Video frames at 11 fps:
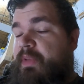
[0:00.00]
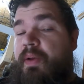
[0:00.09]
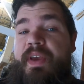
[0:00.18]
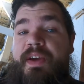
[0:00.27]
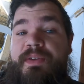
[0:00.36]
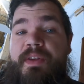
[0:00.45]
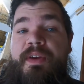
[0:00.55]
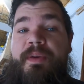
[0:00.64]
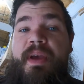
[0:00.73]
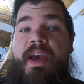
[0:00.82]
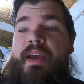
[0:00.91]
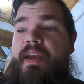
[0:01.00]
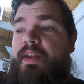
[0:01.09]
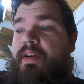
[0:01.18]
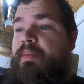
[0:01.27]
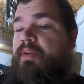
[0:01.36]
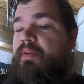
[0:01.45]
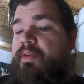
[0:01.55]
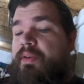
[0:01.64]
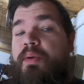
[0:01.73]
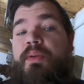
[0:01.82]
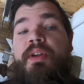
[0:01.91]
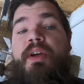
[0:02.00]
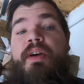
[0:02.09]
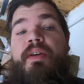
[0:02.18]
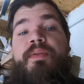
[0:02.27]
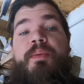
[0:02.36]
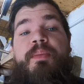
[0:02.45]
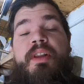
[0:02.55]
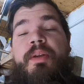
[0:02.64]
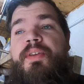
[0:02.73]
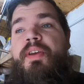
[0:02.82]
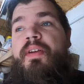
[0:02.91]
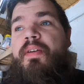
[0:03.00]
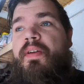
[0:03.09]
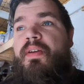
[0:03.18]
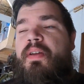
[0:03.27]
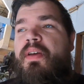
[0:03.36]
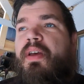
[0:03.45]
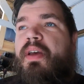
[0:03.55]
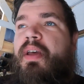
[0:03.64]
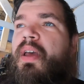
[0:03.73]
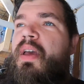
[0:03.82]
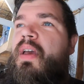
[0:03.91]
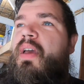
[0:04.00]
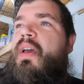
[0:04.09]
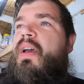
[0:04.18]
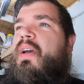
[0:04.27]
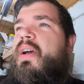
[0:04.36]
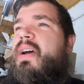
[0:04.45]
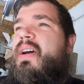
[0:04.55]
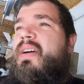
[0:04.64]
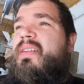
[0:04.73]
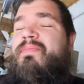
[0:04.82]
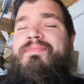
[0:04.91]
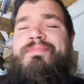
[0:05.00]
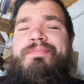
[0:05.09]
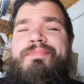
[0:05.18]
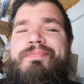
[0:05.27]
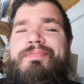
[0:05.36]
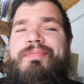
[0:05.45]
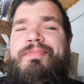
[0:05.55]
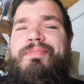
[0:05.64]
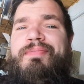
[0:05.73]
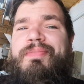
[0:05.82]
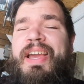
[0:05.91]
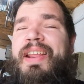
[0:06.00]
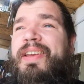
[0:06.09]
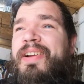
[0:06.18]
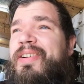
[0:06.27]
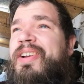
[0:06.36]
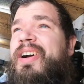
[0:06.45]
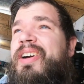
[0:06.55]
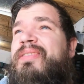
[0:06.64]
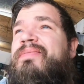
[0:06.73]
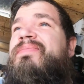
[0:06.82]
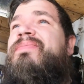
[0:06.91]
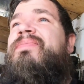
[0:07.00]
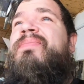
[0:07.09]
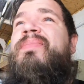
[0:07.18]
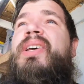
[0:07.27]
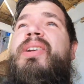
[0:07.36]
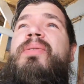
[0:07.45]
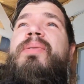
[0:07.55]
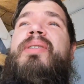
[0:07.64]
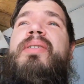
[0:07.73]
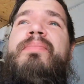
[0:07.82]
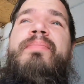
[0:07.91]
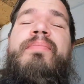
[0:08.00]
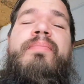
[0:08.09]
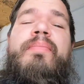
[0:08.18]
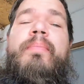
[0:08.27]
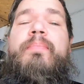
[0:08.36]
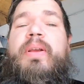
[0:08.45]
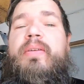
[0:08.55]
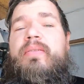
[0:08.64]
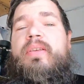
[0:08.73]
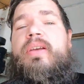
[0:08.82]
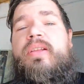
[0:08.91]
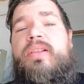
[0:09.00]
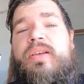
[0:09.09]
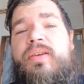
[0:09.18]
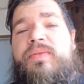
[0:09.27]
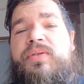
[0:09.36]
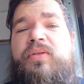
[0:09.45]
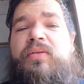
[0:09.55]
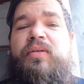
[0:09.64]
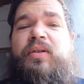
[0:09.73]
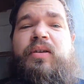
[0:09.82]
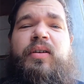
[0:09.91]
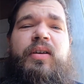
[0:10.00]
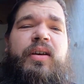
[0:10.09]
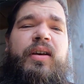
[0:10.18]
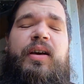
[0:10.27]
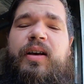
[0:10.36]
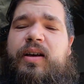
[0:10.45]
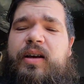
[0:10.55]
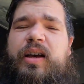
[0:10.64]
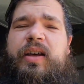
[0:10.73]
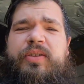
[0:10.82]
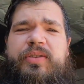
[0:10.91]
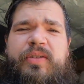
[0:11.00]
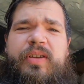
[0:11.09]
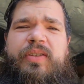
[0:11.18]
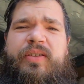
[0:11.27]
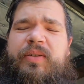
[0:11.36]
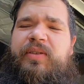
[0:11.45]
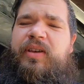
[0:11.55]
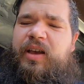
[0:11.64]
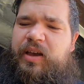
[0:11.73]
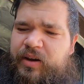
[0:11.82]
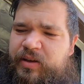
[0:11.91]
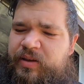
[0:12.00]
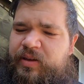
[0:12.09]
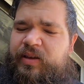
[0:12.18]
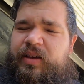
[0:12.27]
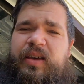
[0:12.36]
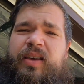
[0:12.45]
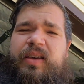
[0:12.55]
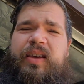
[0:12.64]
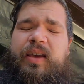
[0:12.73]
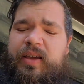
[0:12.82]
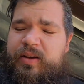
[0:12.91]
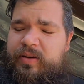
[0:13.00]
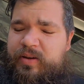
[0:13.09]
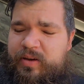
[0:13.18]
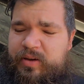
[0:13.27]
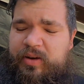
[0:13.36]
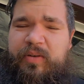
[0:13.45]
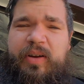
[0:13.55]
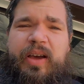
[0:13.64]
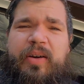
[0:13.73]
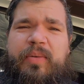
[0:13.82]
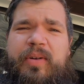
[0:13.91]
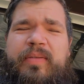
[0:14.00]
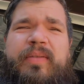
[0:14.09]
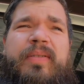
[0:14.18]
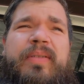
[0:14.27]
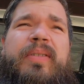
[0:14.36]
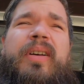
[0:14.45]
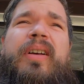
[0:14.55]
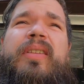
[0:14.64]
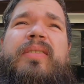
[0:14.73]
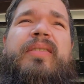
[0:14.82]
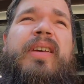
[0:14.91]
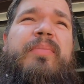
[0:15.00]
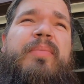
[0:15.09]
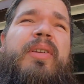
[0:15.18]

I was actually looking back at a couple of the old film clips here. And, I had a haircut. There were barely any leaves on the trees outside, and you know, now we're dead